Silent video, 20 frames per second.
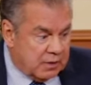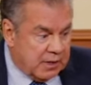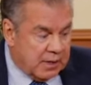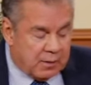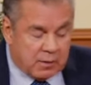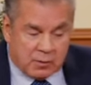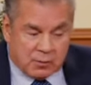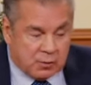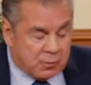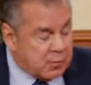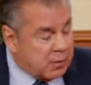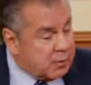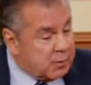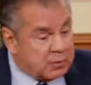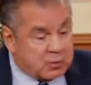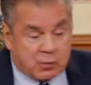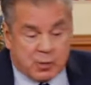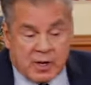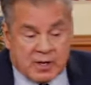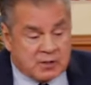And would be
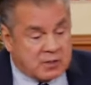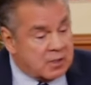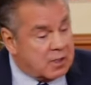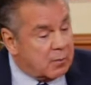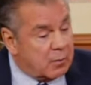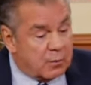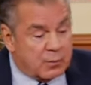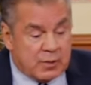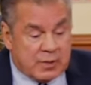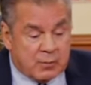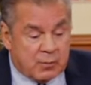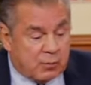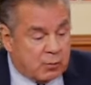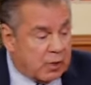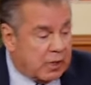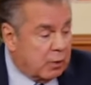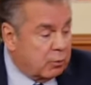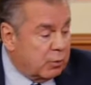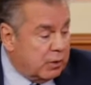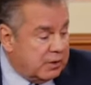surprised the number of people
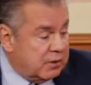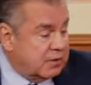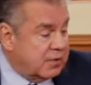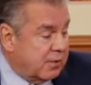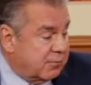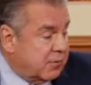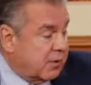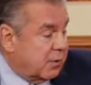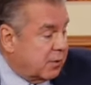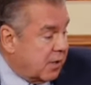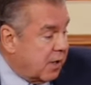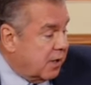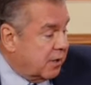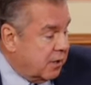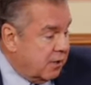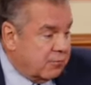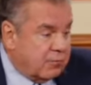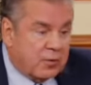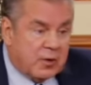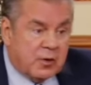when I read stuff that God
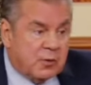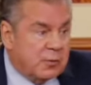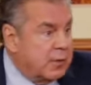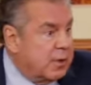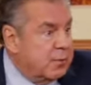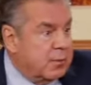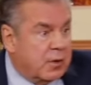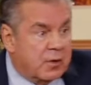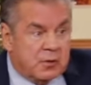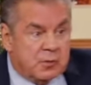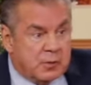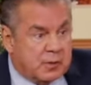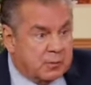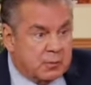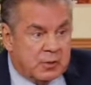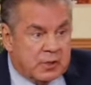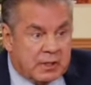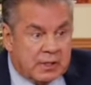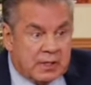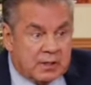did for other people, other people
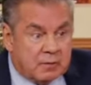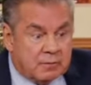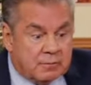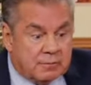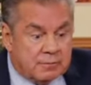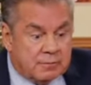get it.